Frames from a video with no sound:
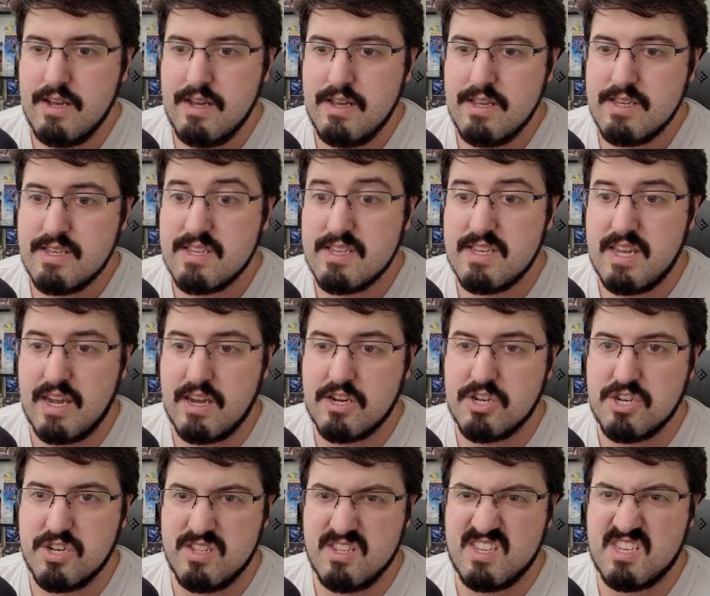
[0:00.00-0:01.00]

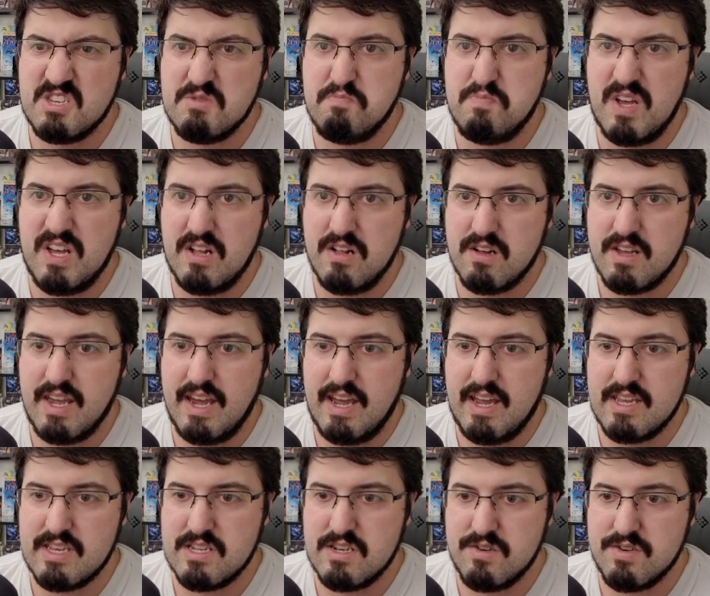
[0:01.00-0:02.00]
Sanctioned
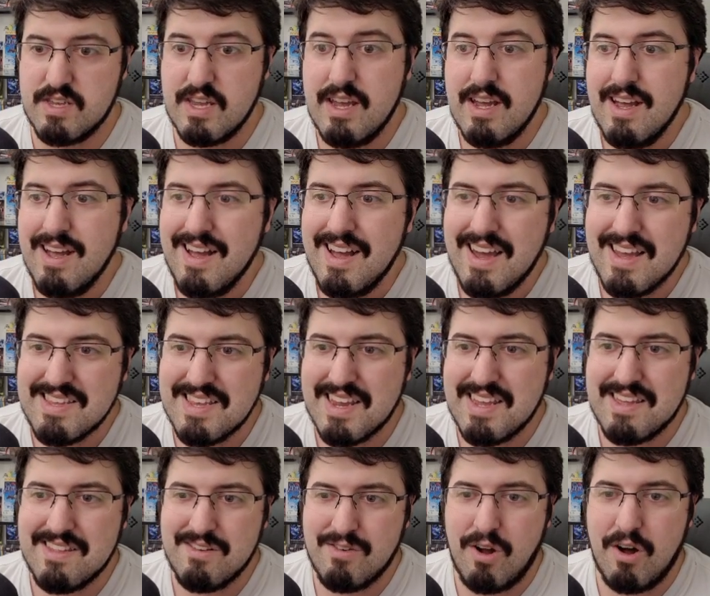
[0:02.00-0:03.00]
spellcasters. It's like
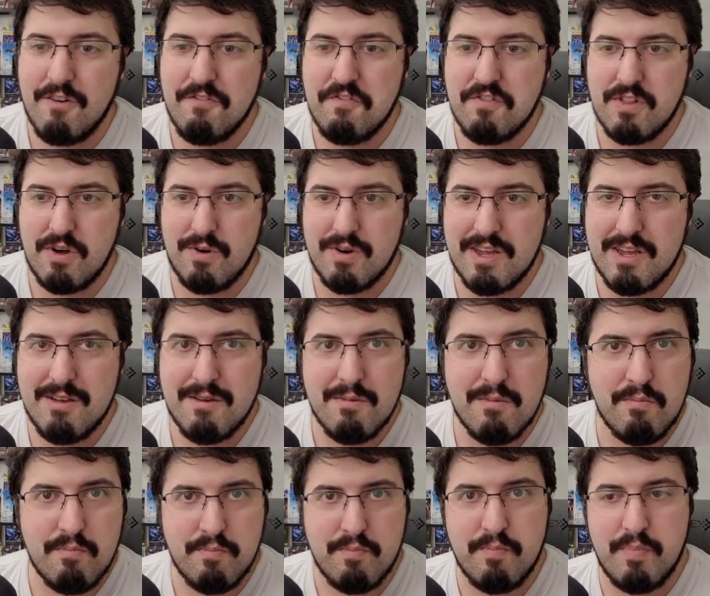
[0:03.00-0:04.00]
they're all floating,
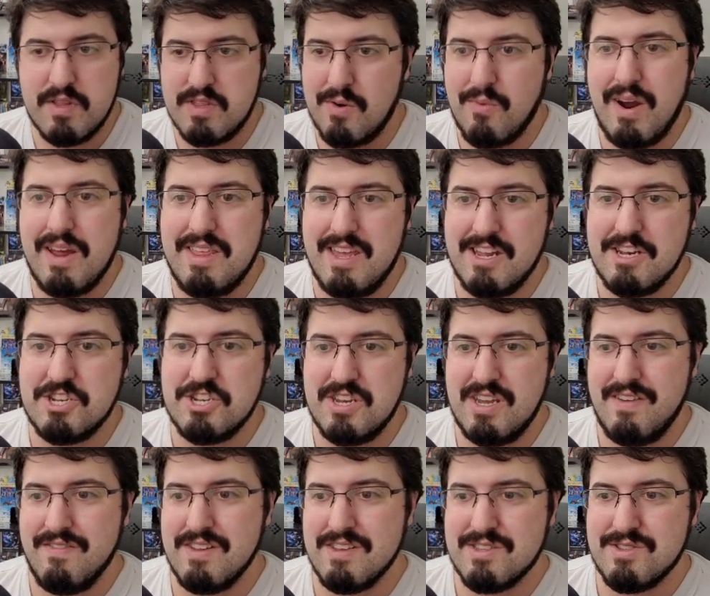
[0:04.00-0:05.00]
But the way they
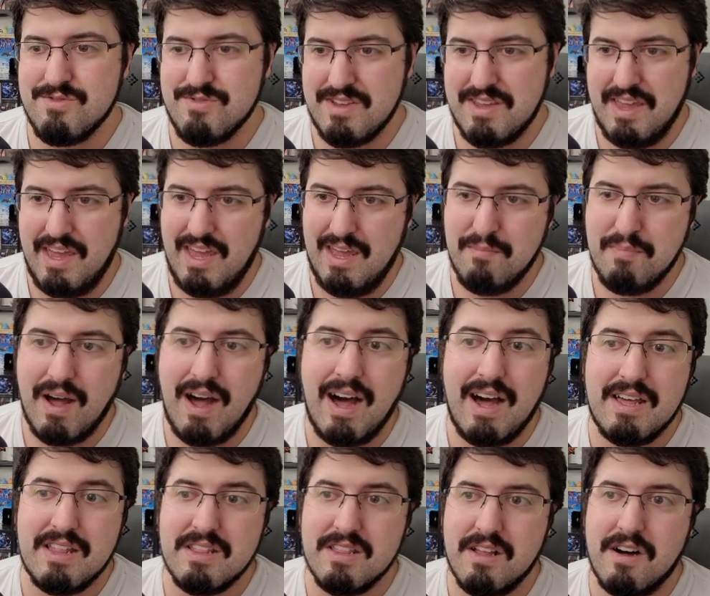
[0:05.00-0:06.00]
achieve it is through the cape.
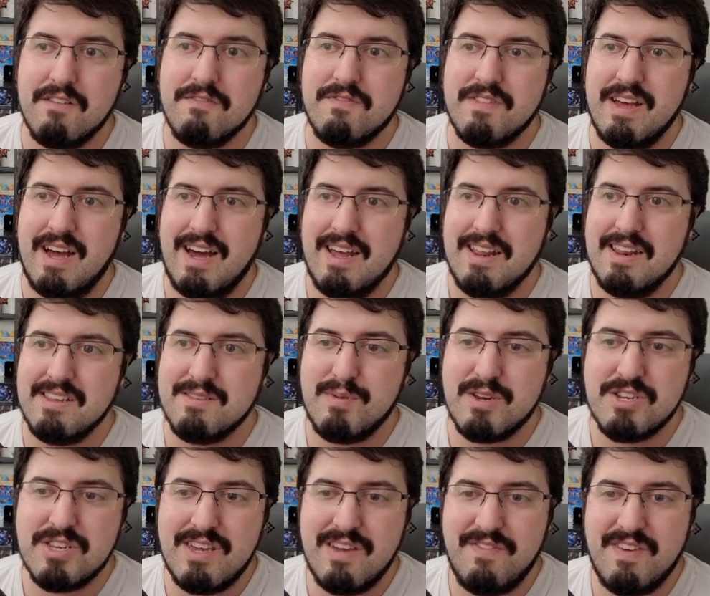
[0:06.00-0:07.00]
I love that. And
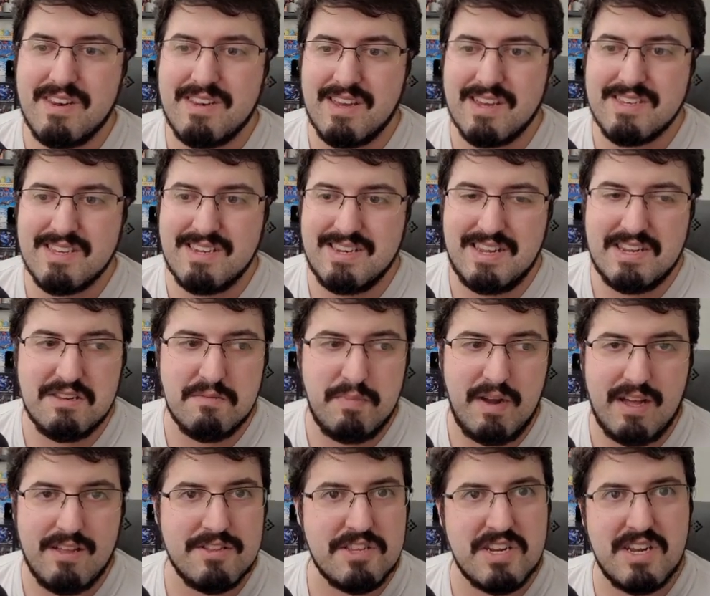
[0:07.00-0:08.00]
especially if it doesn't need to
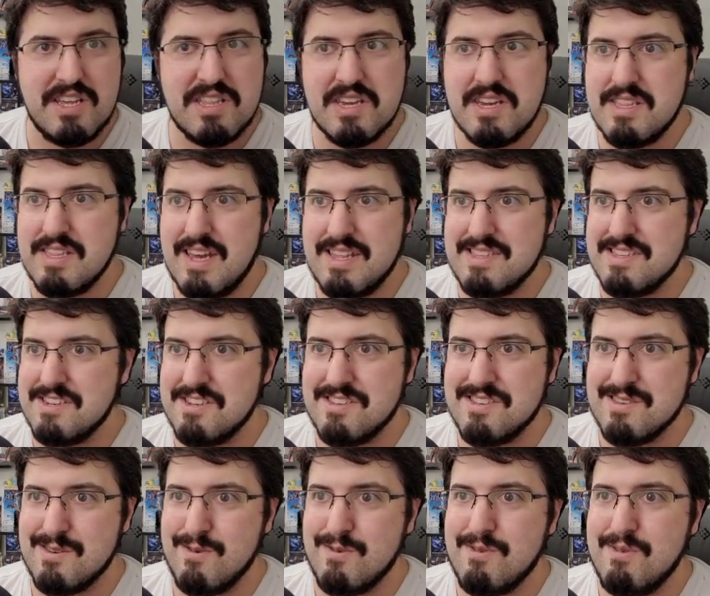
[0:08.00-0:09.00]
balance on anything, that's just
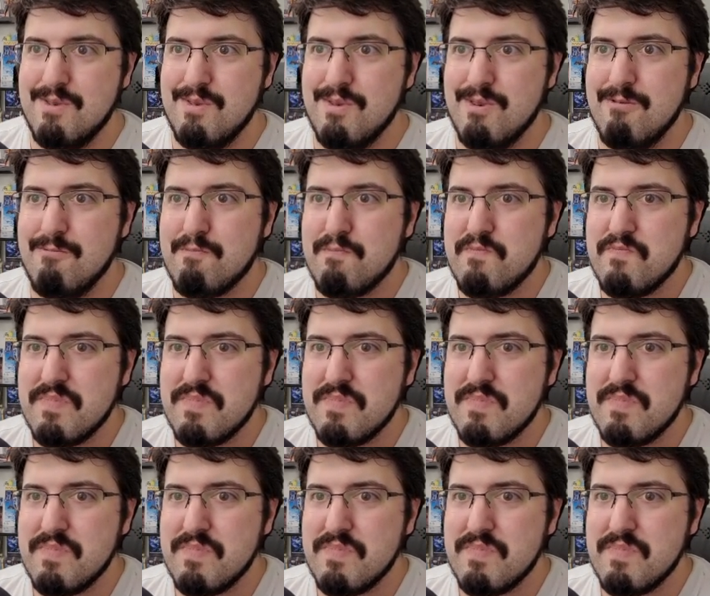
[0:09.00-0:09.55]
so cool.